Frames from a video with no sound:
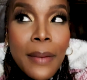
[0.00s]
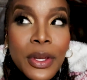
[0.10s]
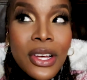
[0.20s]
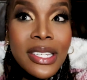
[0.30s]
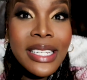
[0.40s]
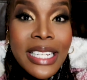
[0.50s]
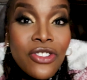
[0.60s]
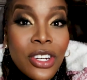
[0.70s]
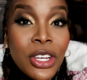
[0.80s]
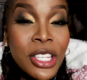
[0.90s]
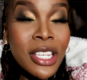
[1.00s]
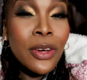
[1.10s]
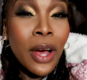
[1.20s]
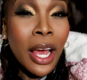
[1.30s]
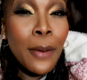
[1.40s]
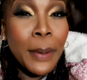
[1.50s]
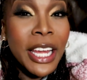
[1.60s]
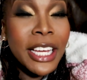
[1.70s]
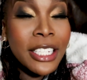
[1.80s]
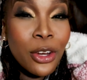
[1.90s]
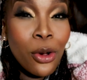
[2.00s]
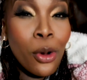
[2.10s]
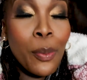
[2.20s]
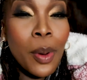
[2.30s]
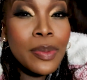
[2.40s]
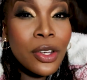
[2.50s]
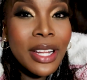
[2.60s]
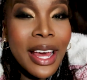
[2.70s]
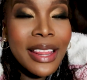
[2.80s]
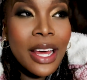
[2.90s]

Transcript: Because literally, you see, I had Cocoa Pops earlier.